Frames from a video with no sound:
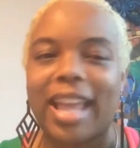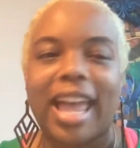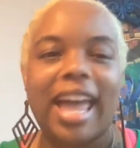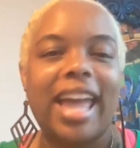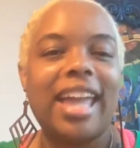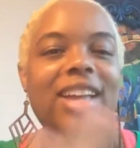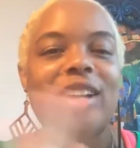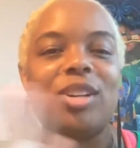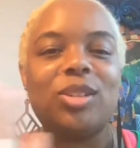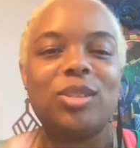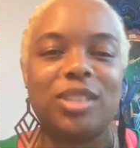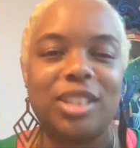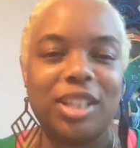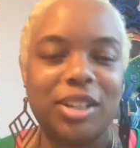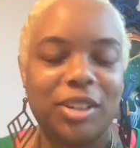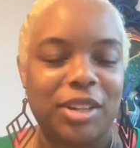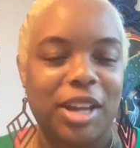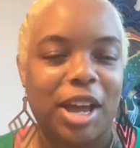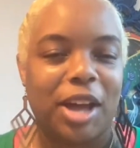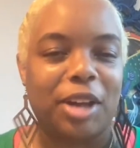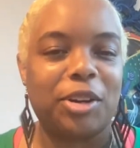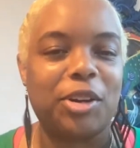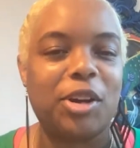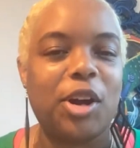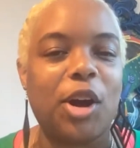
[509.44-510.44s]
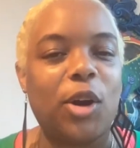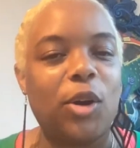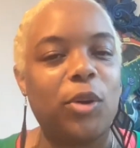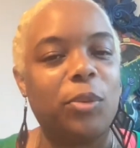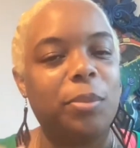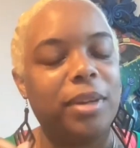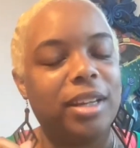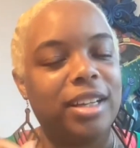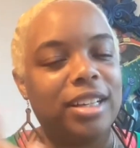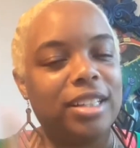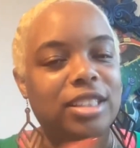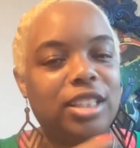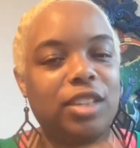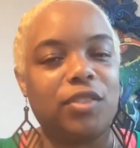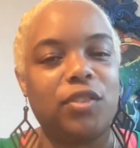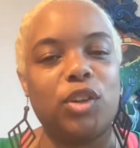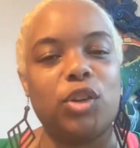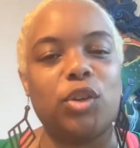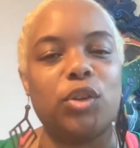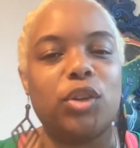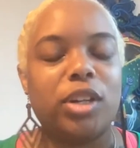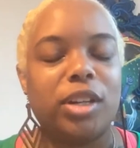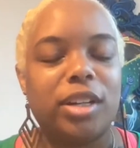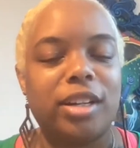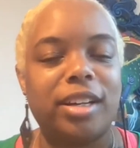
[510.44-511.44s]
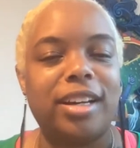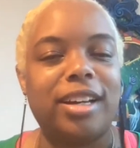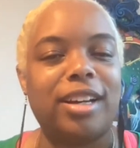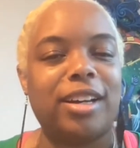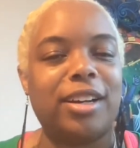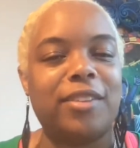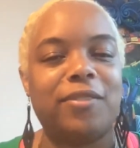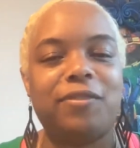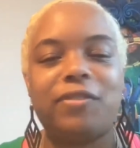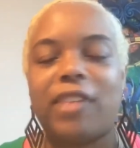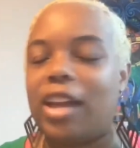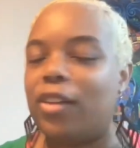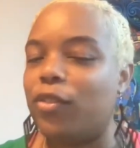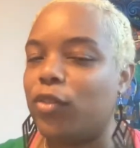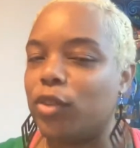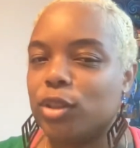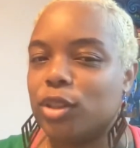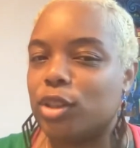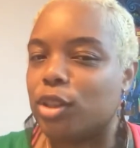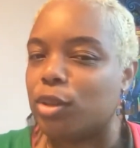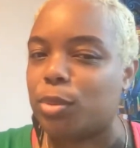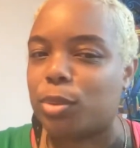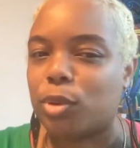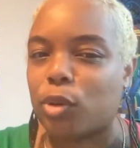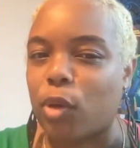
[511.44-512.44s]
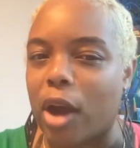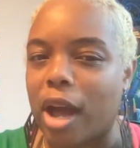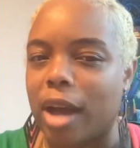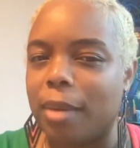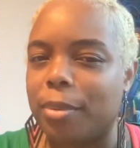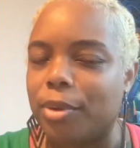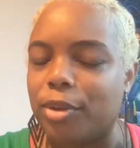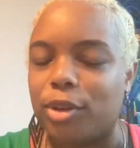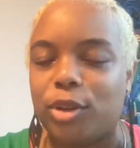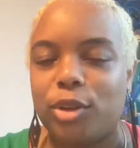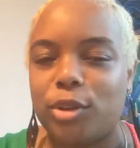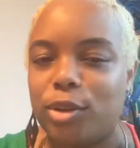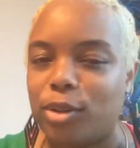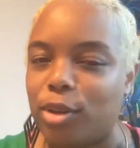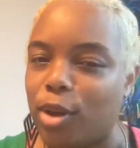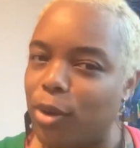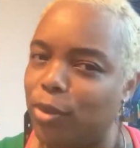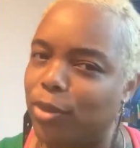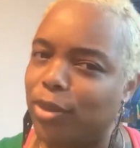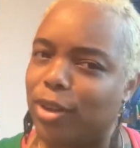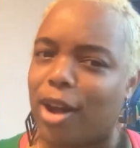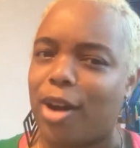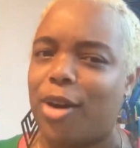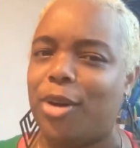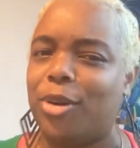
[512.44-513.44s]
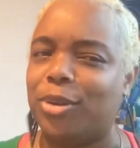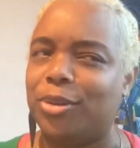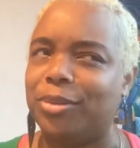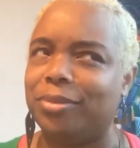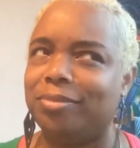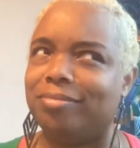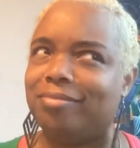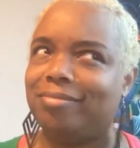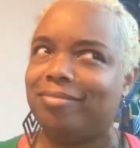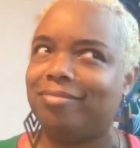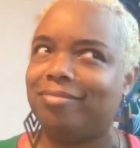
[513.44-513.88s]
I ain't gonna tell y'all the code because if you're a faithful subscriber, you'll know the code.